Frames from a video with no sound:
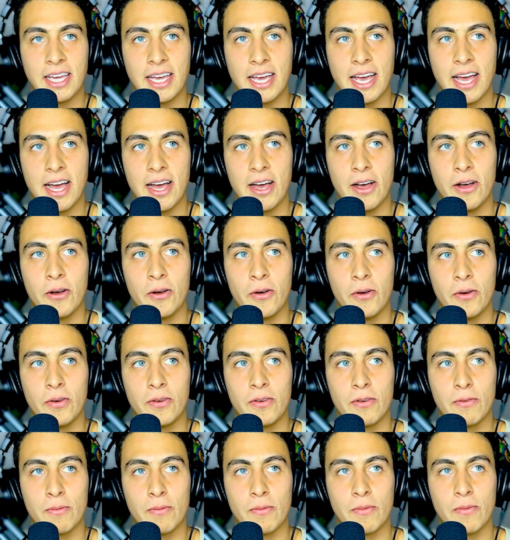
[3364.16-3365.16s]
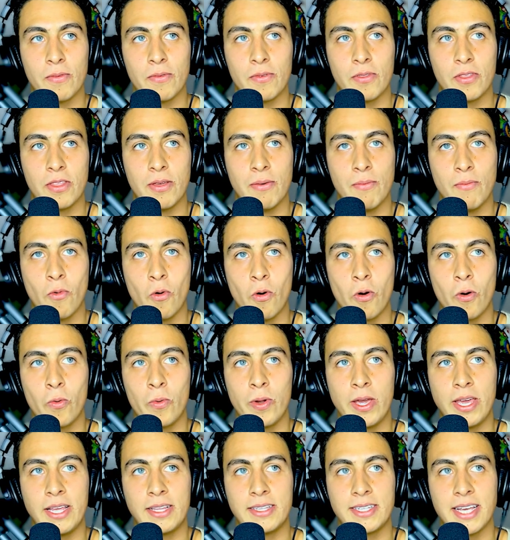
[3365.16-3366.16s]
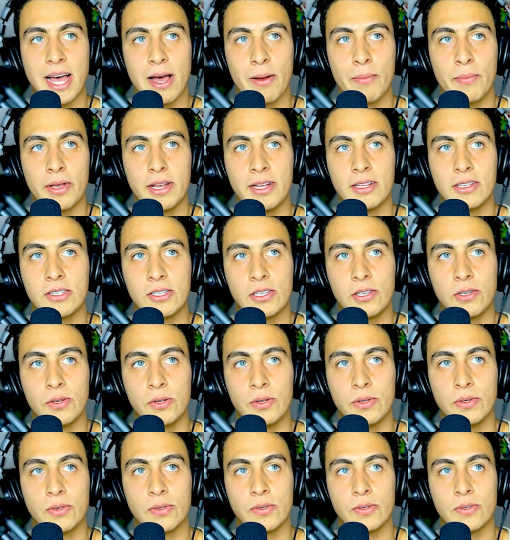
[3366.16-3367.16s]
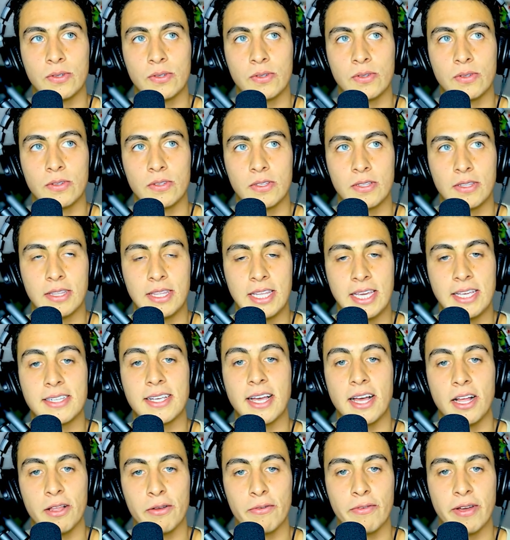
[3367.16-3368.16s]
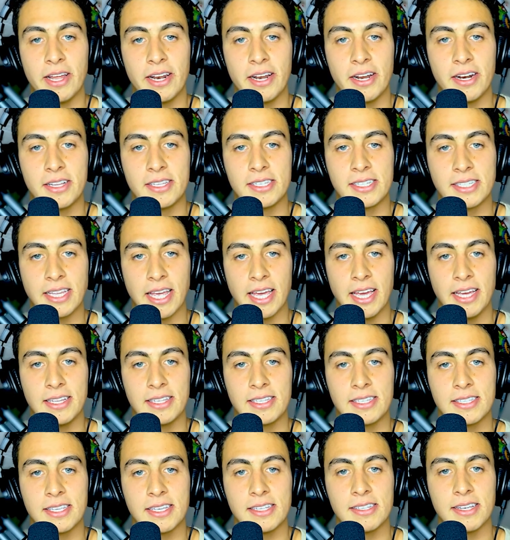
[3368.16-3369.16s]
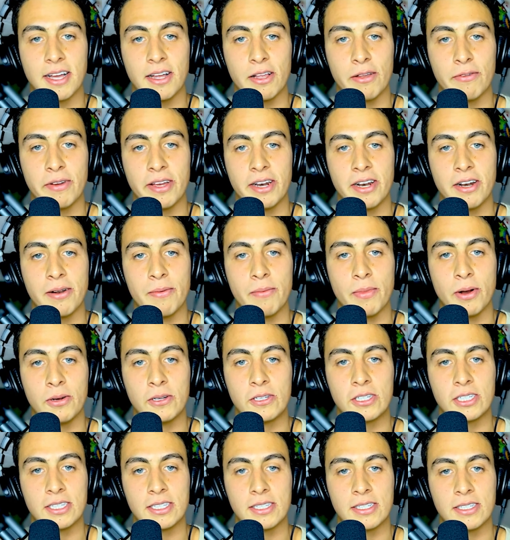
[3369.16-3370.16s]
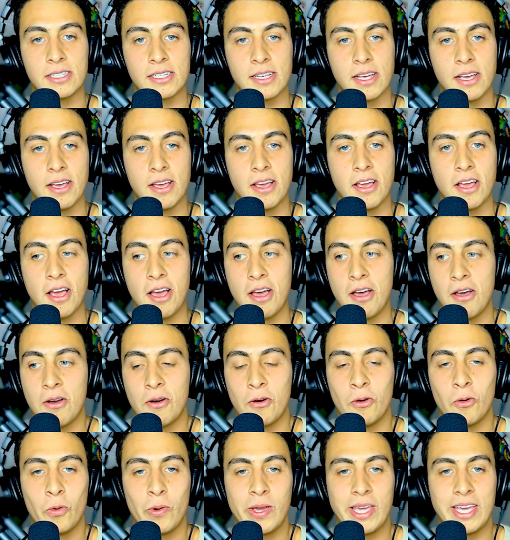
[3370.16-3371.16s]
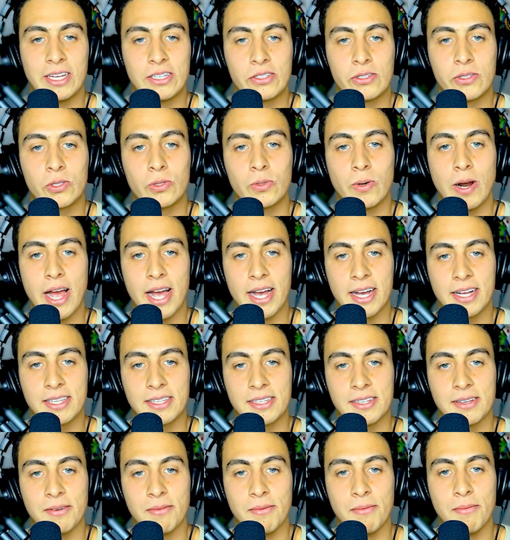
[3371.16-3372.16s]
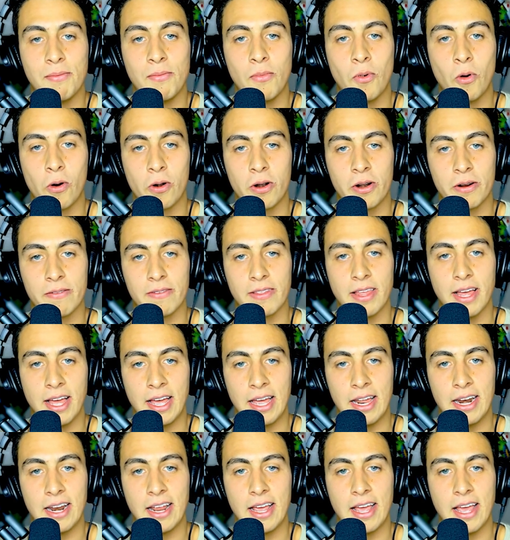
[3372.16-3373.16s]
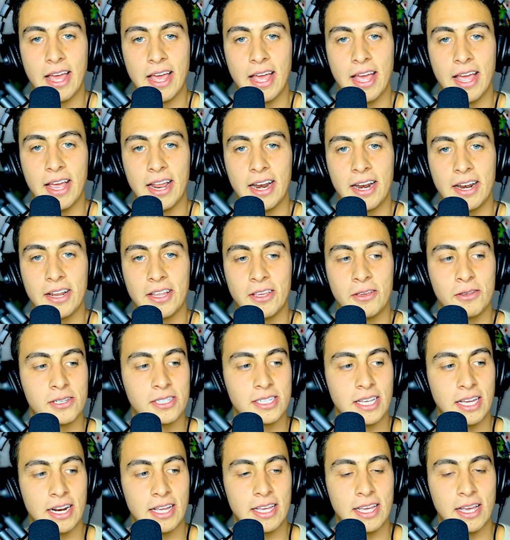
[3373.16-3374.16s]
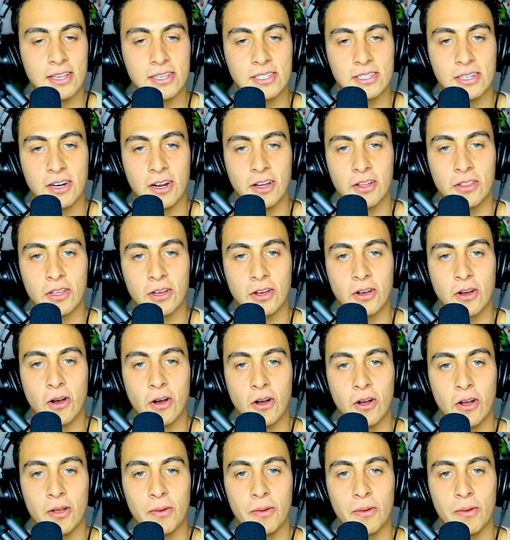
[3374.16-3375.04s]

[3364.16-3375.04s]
how the more we tap into these elevated states, these elevated emotions, we attract more of that. And you said it yesterday on the call